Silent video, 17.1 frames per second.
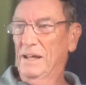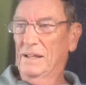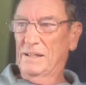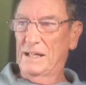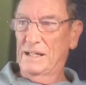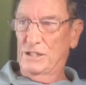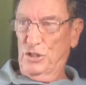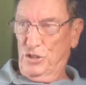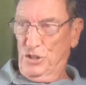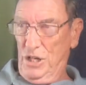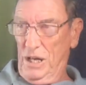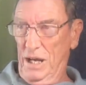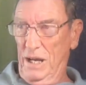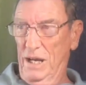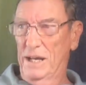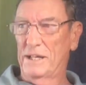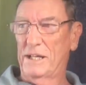There's a
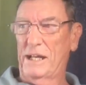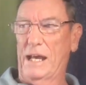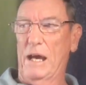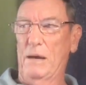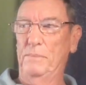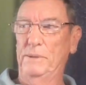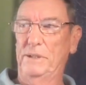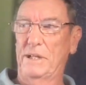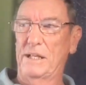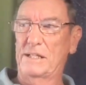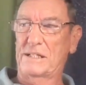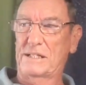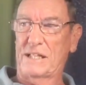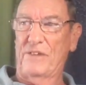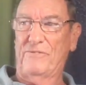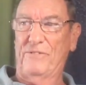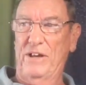chair and a cupboard and
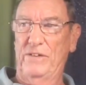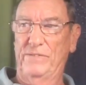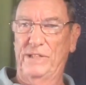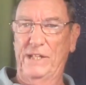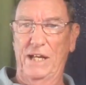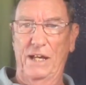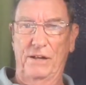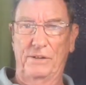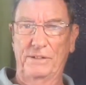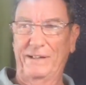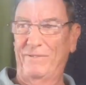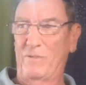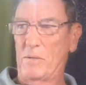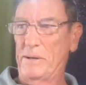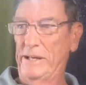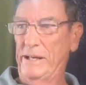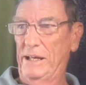stuff over there. I'll
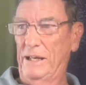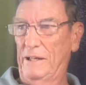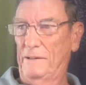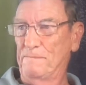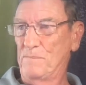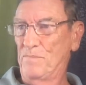never make it.